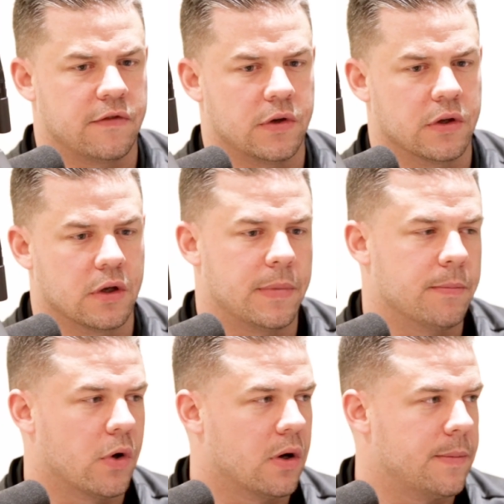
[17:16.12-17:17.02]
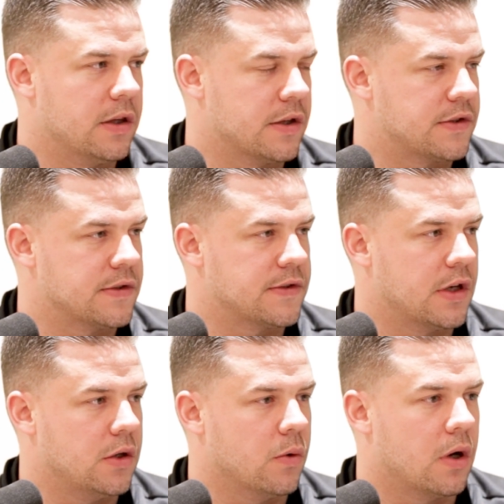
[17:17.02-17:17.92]
give you a little bit more, let's just
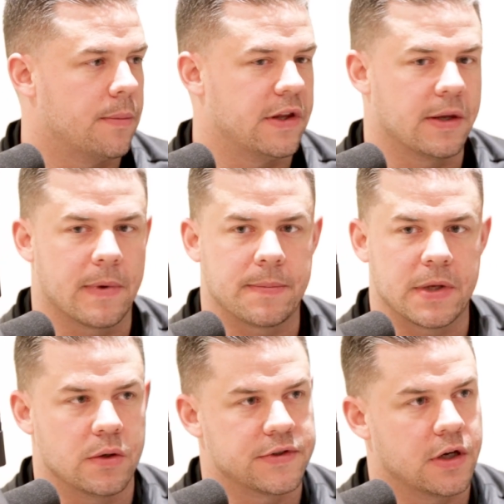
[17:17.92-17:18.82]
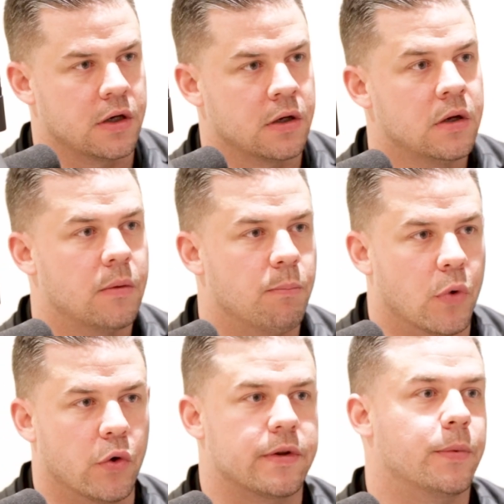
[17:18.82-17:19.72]
say UAlbany, they might be using
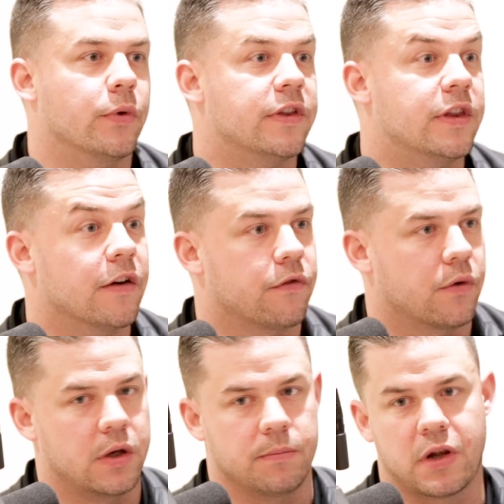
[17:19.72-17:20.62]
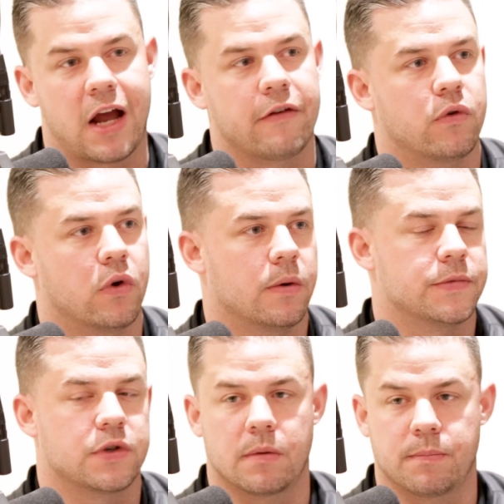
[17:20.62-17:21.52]
multiple different
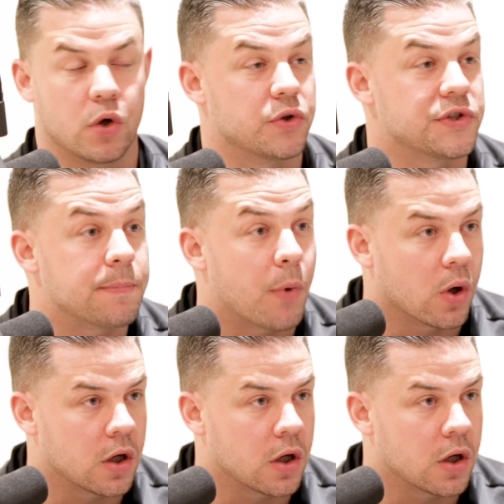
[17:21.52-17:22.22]
platforms or per sport.